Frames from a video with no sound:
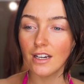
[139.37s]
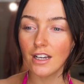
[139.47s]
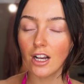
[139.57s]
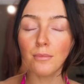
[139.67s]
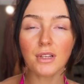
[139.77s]

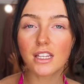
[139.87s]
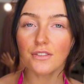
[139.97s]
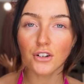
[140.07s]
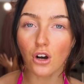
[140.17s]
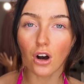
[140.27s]
completely
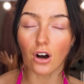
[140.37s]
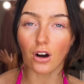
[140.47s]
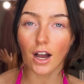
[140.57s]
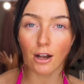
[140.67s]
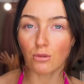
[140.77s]

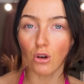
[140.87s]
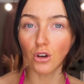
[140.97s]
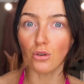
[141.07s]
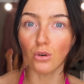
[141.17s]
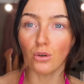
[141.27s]
forgot how long
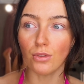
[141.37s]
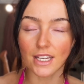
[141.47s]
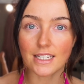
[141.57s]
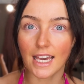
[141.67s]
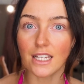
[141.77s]
ago
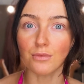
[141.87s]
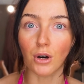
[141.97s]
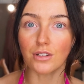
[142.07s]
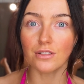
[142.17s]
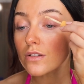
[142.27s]
this case was.